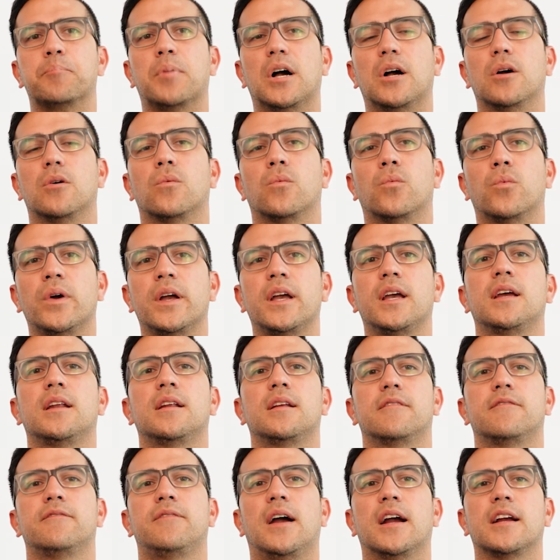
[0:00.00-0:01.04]
But
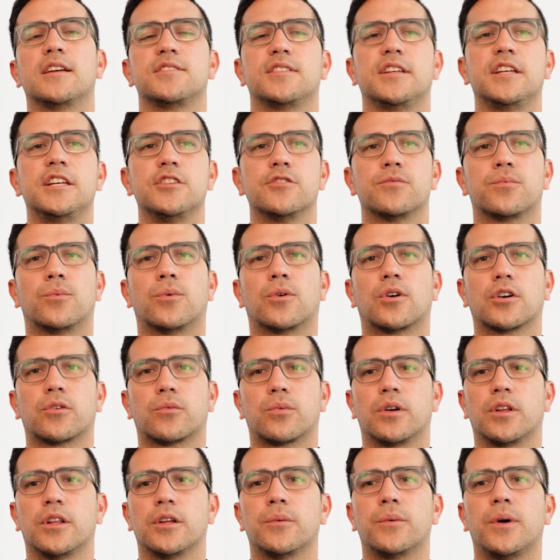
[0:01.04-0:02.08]
when vaccines work
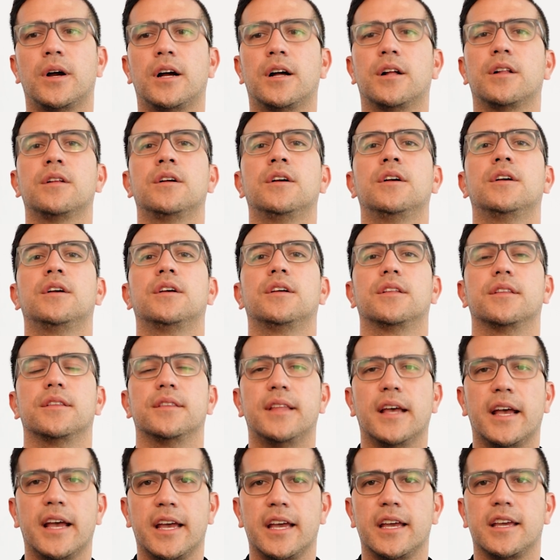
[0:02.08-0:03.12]
really well,
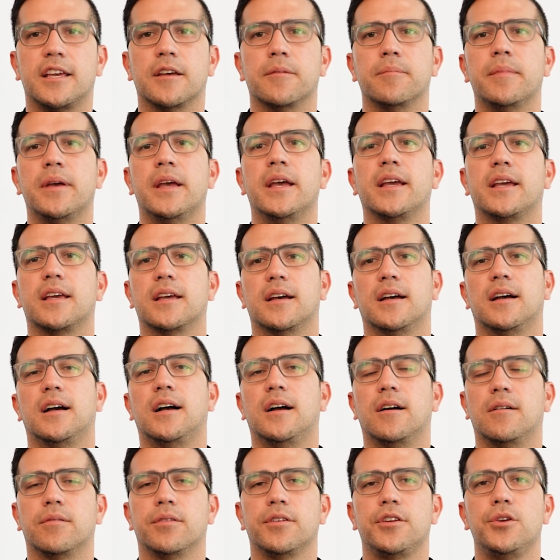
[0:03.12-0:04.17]
they can make
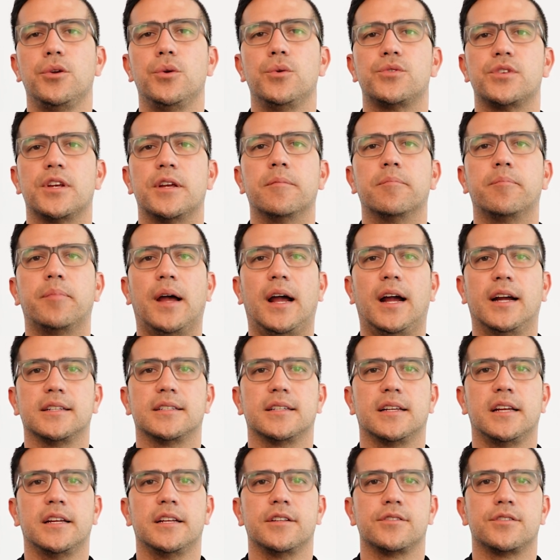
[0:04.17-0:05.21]
a huge impact
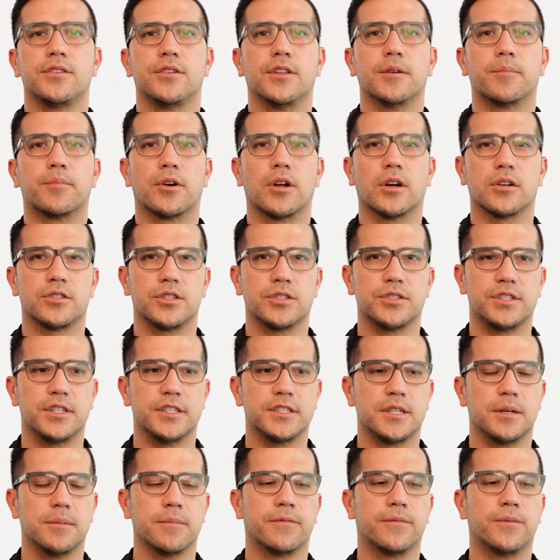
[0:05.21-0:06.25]
into the production
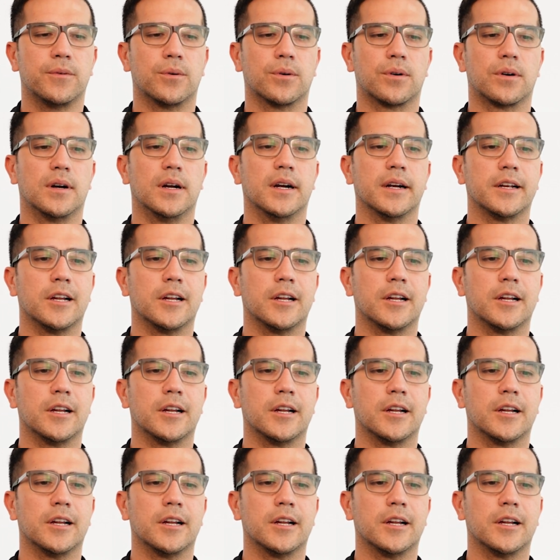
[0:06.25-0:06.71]
system for a